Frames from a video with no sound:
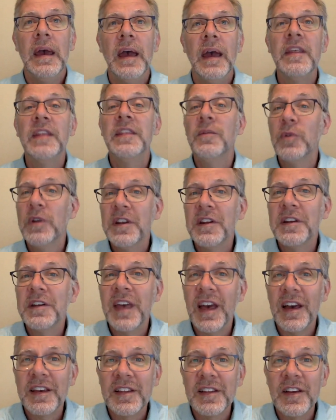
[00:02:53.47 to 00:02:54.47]
And then we did a
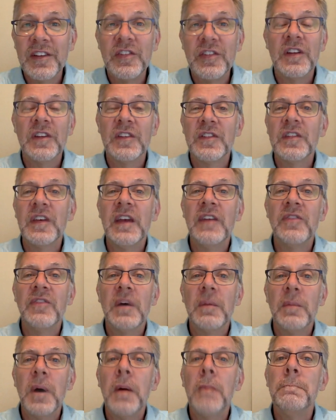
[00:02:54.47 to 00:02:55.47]
calculation that saved
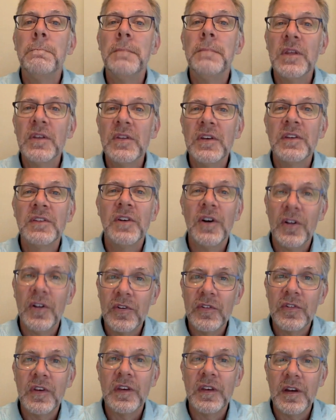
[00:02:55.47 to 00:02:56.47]
them $1 million a
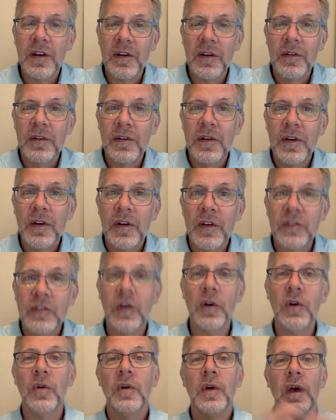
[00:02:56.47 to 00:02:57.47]
year.
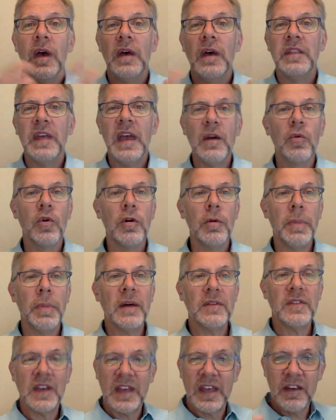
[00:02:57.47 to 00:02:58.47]
So they were
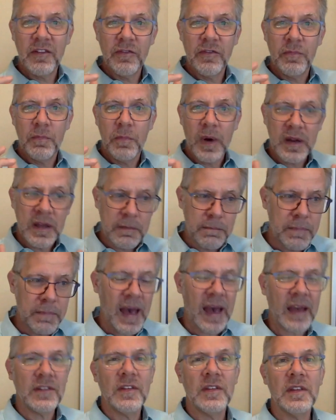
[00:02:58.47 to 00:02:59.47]
about to give money
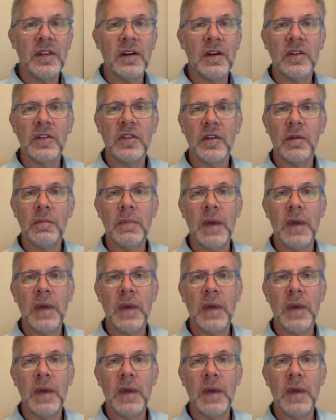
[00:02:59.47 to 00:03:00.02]
back to their